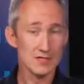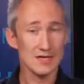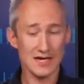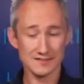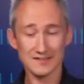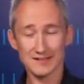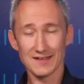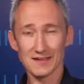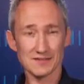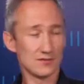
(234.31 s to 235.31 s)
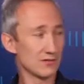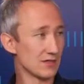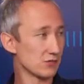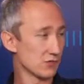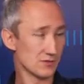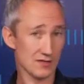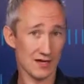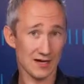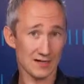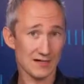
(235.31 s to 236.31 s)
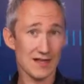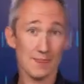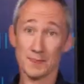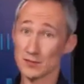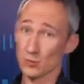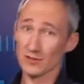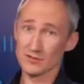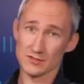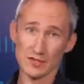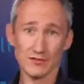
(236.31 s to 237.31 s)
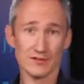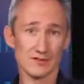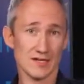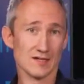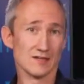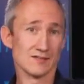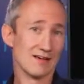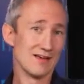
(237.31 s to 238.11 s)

as indicated on the intro slide, there's Windows Server containers,